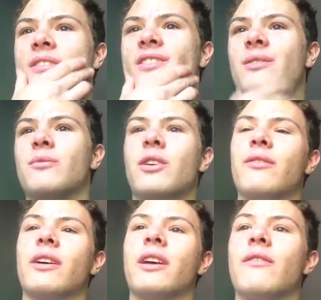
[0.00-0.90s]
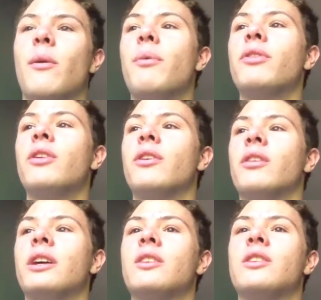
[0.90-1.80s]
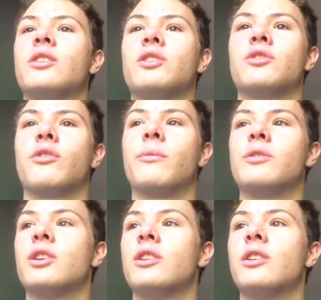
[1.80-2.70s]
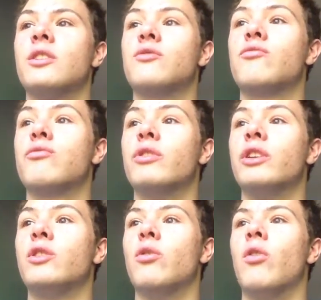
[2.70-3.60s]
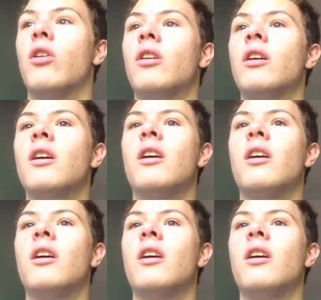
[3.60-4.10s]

some Dragonfly Cave. I'll put the link in the description. It's really cool.